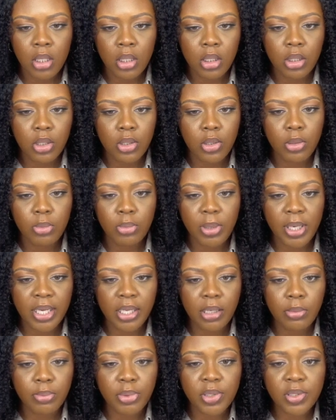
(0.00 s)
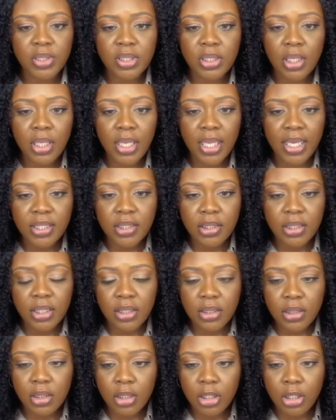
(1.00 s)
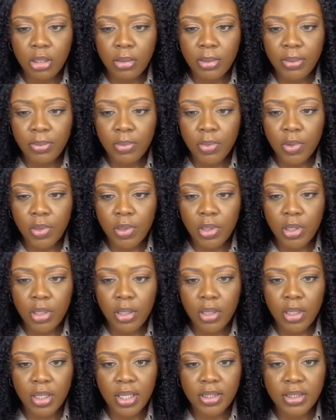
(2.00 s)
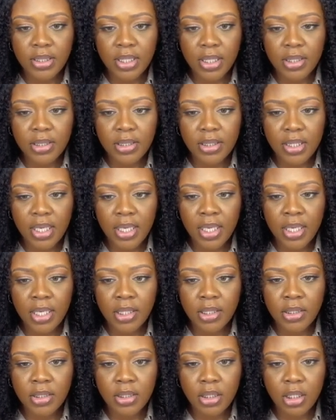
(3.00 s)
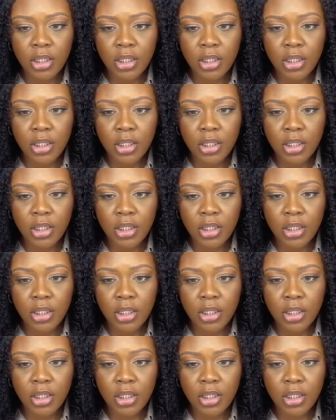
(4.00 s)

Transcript: I can personalize things a little bit more, italicize,